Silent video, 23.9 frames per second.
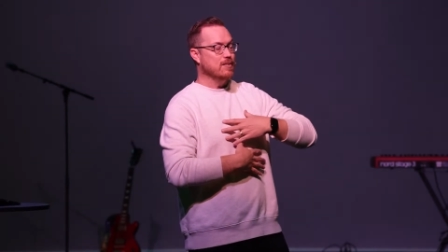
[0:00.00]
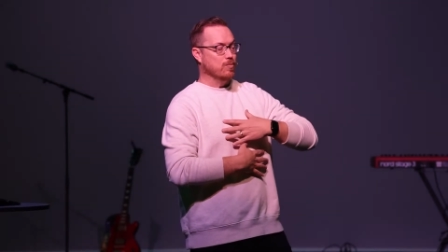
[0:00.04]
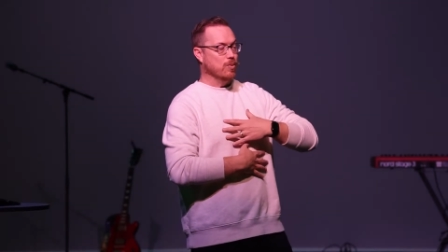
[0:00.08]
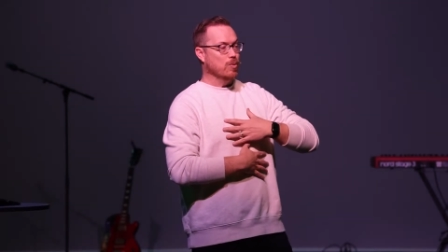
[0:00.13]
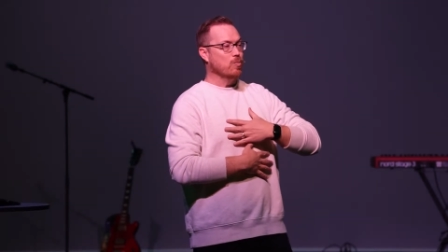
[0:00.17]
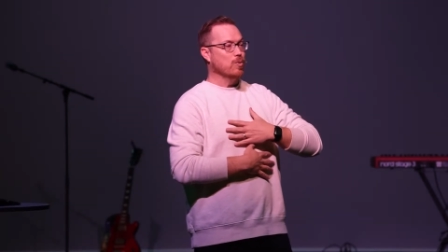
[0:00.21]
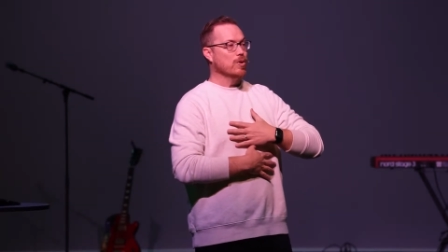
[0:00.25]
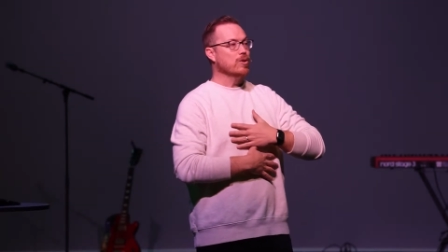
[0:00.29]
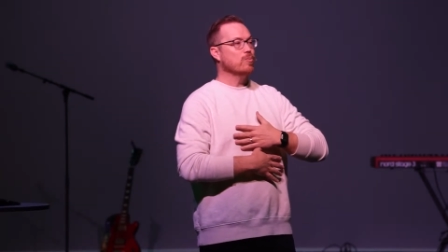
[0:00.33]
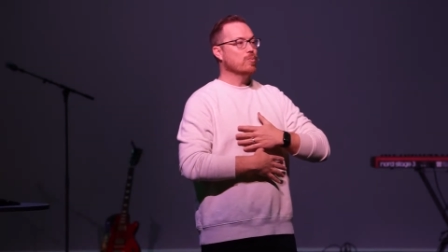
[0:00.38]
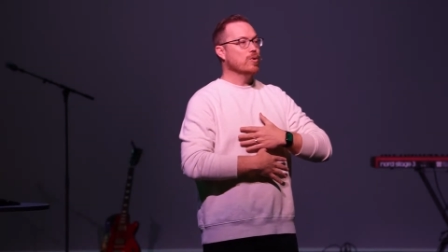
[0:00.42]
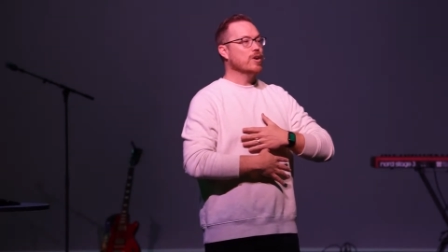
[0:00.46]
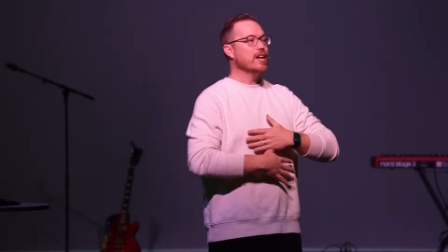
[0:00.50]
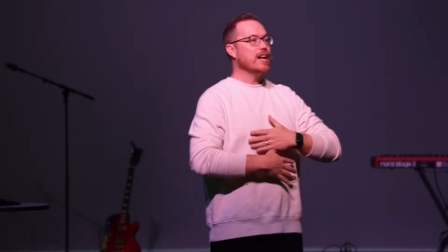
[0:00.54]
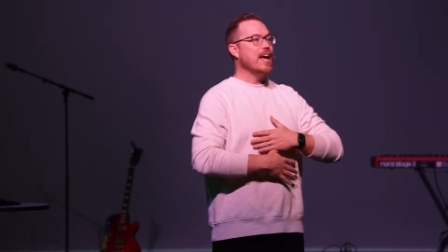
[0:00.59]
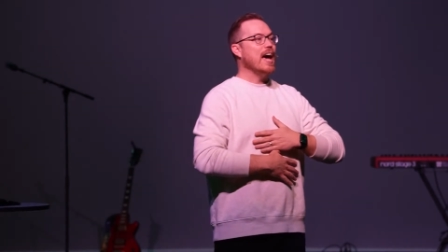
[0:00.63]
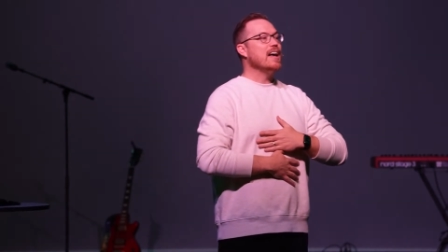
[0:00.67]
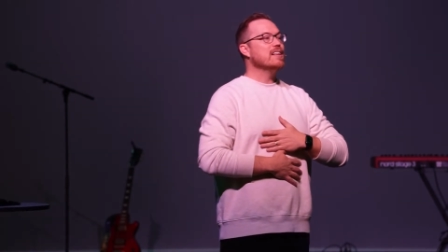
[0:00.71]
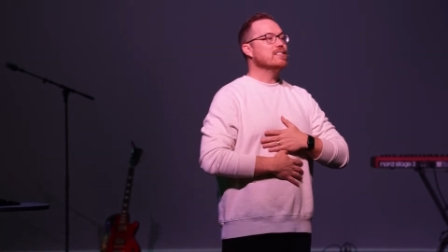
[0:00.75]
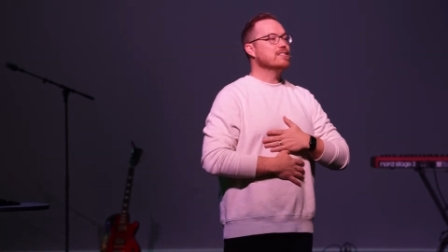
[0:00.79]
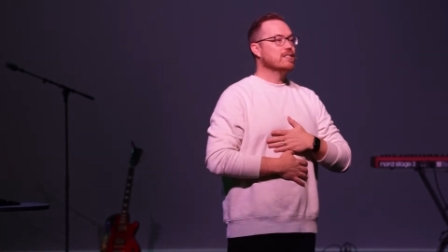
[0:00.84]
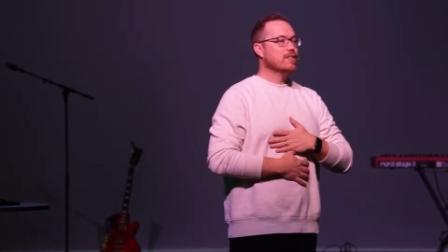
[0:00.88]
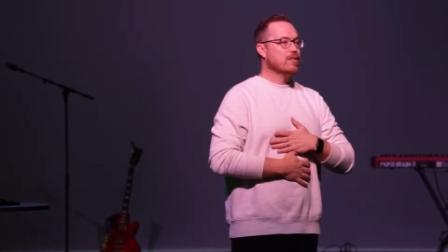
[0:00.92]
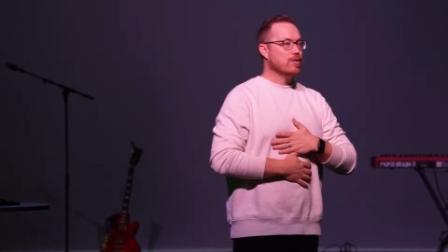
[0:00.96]
We're, we're going to
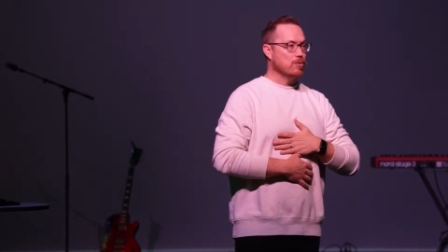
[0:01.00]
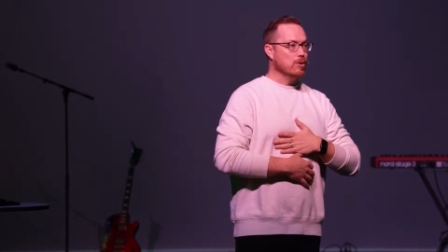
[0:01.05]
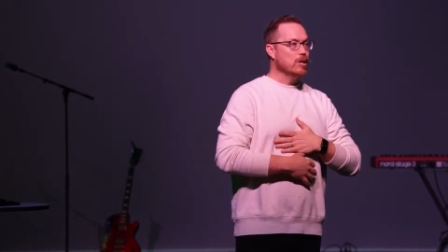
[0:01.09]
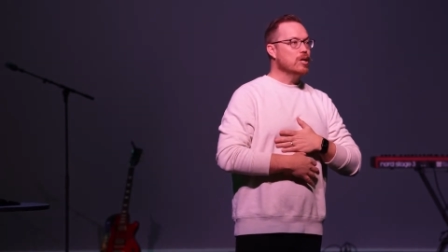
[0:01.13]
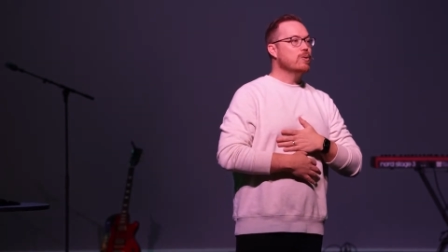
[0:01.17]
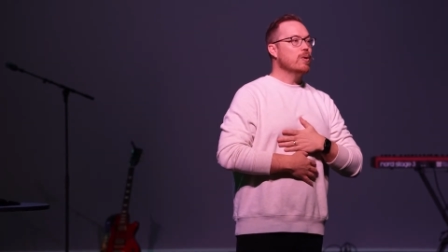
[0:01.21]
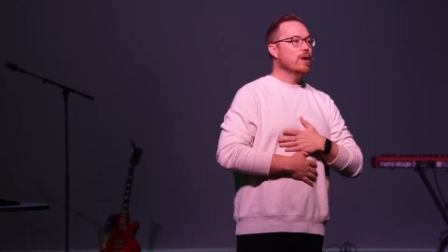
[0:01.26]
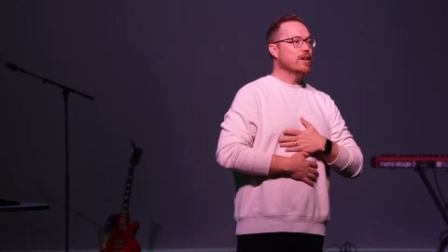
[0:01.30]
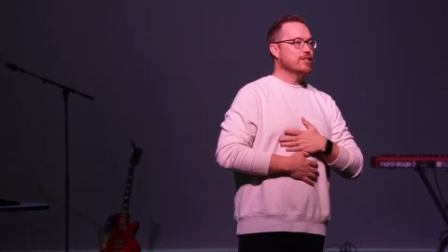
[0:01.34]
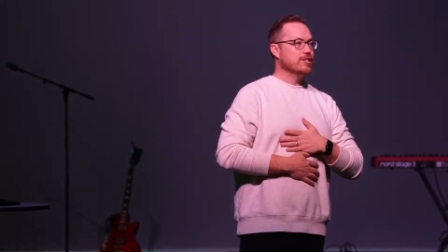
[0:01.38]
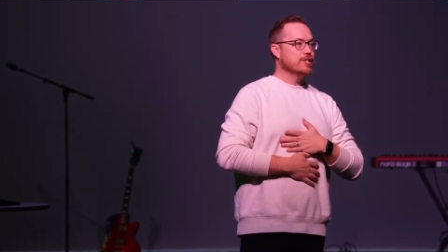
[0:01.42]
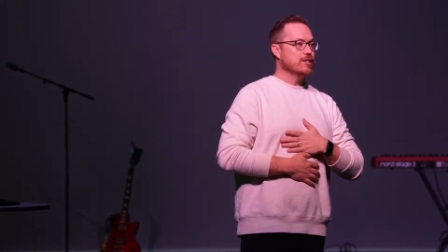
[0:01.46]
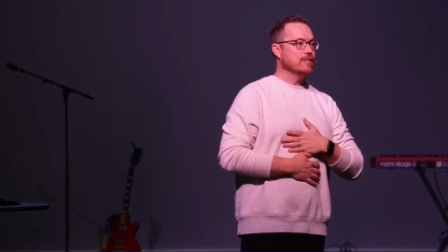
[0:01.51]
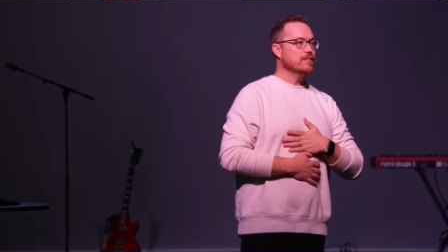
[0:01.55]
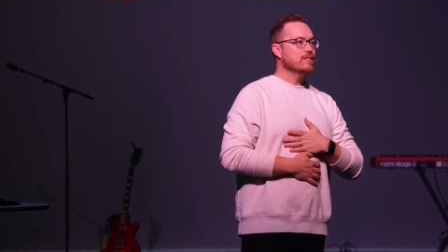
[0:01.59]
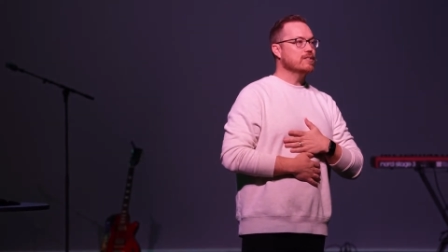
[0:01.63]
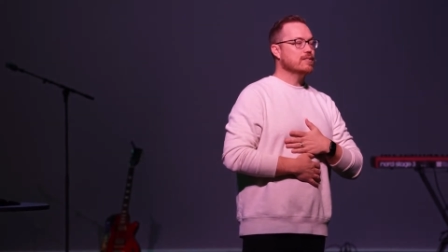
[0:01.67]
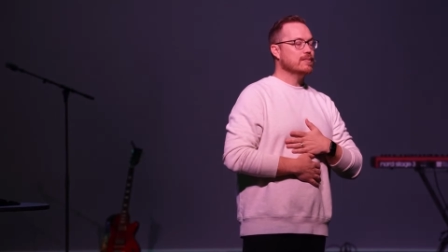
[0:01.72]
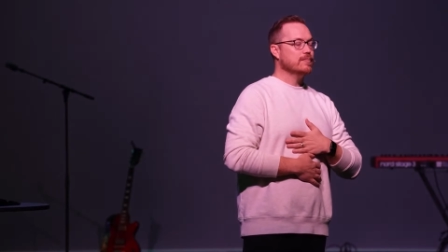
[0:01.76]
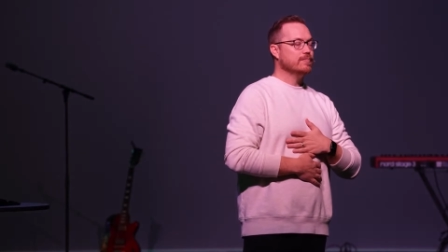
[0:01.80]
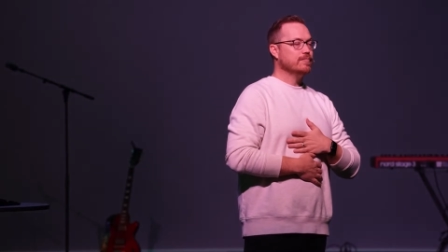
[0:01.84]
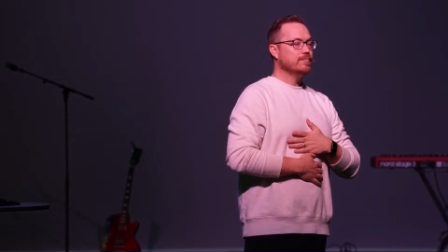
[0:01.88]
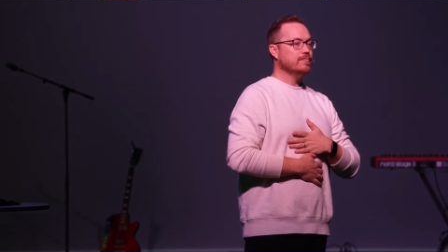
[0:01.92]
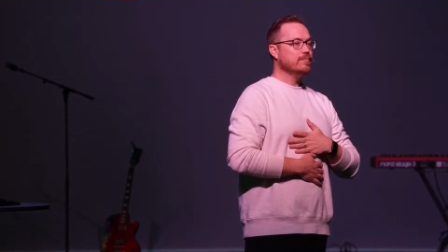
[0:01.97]
ask three
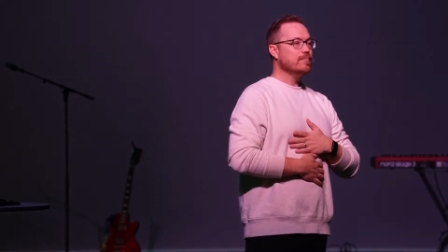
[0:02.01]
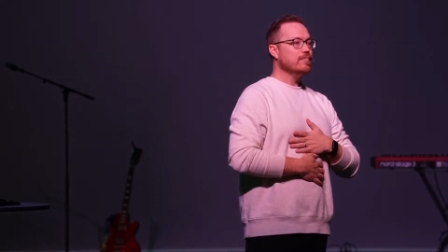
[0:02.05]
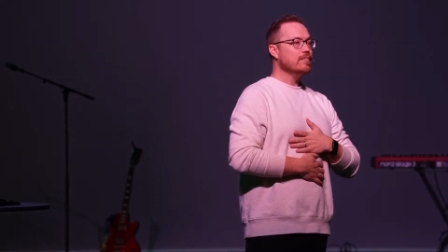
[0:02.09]
questions.